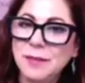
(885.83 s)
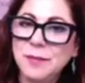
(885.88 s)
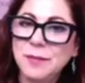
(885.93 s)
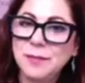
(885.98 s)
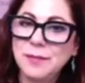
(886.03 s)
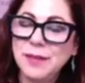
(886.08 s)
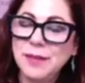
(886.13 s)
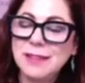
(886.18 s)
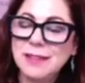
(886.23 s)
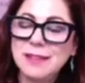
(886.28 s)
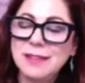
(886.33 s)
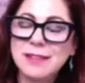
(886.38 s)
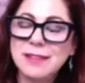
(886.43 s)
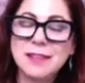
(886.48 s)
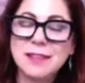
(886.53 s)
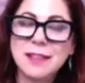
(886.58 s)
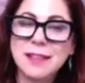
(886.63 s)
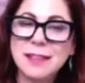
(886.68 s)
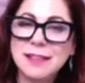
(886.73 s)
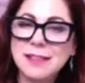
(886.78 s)
It
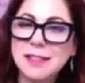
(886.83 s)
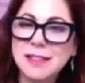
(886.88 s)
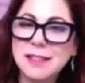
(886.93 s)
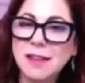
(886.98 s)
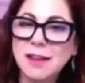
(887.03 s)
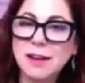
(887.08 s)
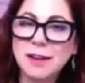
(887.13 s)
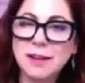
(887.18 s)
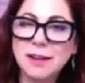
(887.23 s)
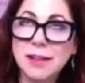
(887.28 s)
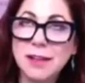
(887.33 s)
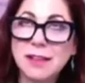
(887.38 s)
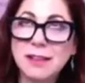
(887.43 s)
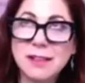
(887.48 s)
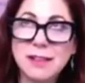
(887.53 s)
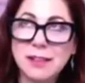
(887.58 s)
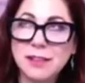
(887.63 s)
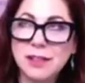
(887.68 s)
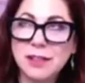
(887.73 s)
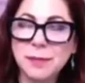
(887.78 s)
still hits the heart in
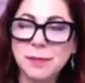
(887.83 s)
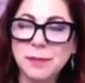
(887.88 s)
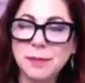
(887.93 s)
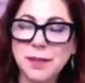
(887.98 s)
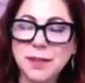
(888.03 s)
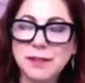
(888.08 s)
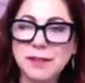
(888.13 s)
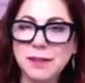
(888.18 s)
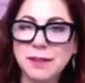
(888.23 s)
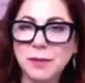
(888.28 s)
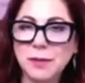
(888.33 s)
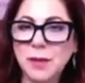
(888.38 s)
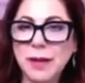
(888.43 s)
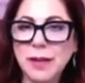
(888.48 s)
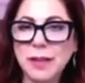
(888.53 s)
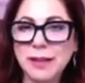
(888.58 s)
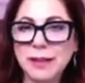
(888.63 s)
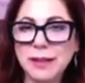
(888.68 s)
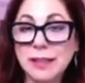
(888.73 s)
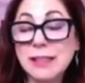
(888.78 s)
such an amazing
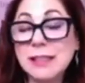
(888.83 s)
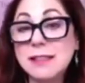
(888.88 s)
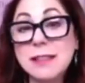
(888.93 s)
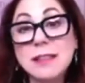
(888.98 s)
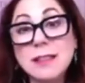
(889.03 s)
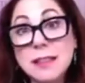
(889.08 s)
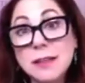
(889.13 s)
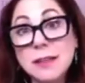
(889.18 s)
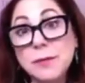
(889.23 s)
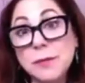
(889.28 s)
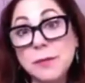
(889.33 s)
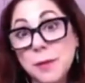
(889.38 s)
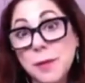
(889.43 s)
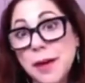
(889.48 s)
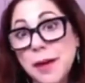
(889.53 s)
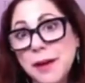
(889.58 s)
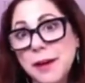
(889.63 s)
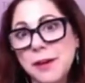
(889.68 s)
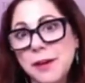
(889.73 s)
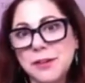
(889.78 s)
way. At least it did for my
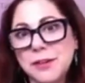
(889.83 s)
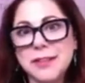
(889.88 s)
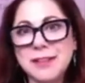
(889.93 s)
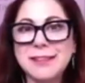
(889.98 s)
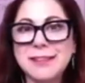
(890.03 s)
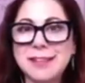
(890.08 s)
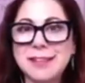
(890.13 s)
heart. So